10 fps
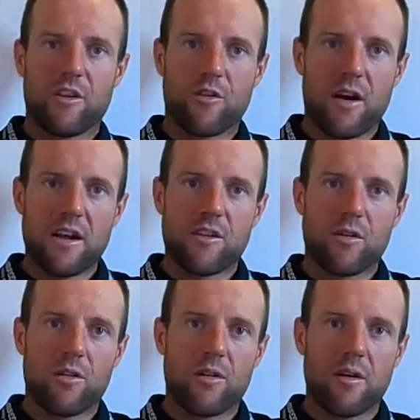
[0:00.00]

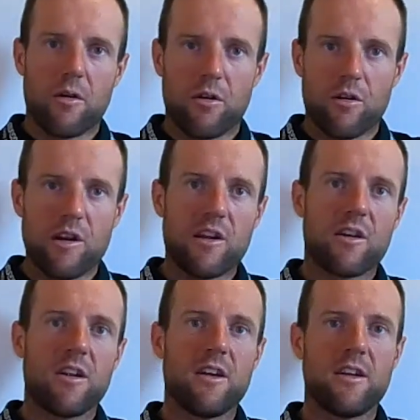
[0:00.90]
tried
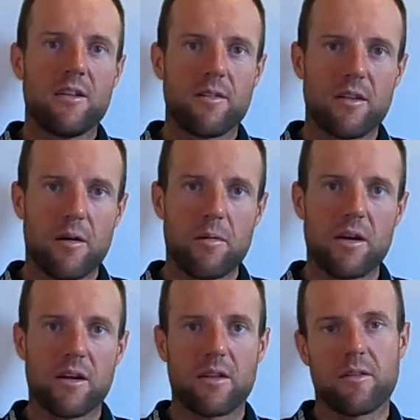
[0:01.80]
earlier
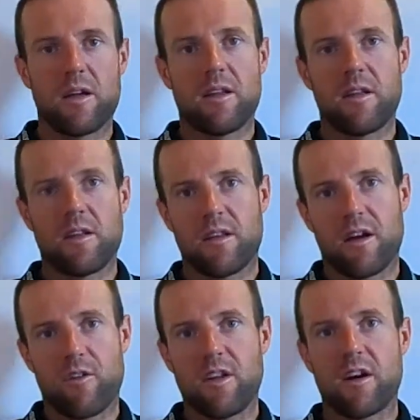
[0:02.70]
in the
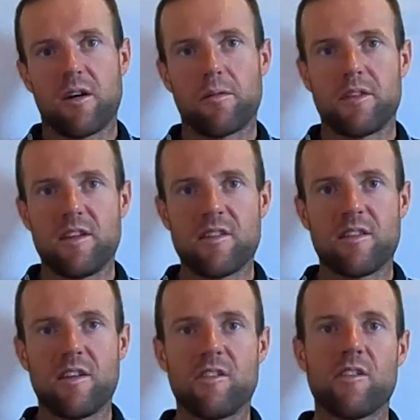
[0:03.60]
area
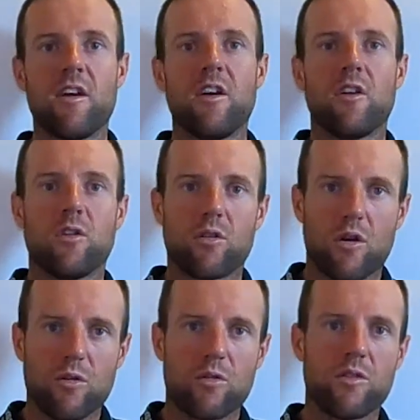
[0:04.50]
Disentis to
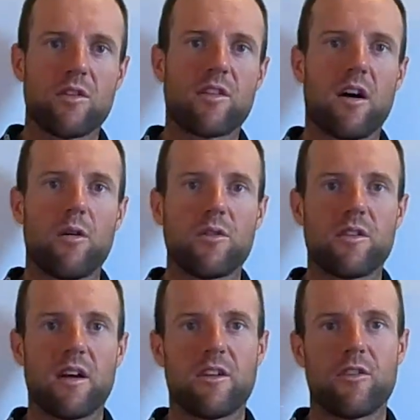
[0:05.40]
go to the south. I